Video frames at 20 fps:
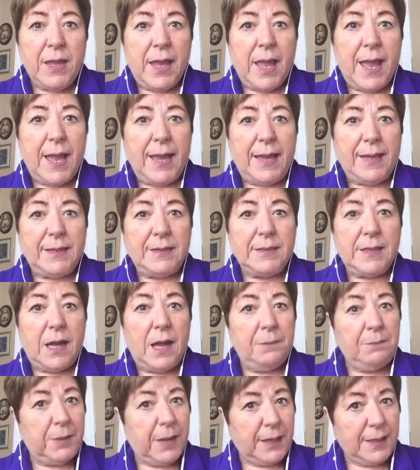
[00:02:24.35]
And
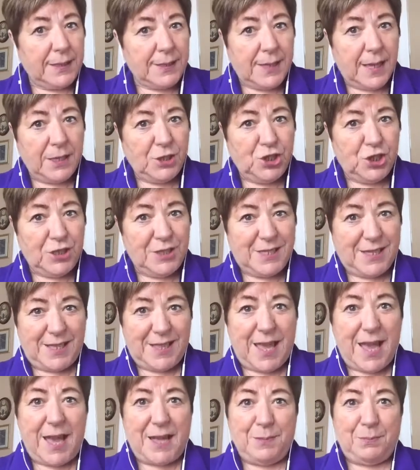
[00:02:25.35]
I'm paying attention to
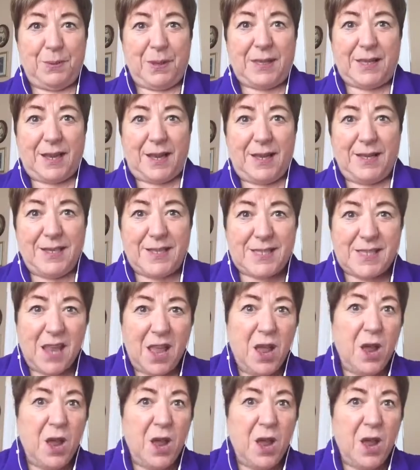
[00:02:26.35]
that because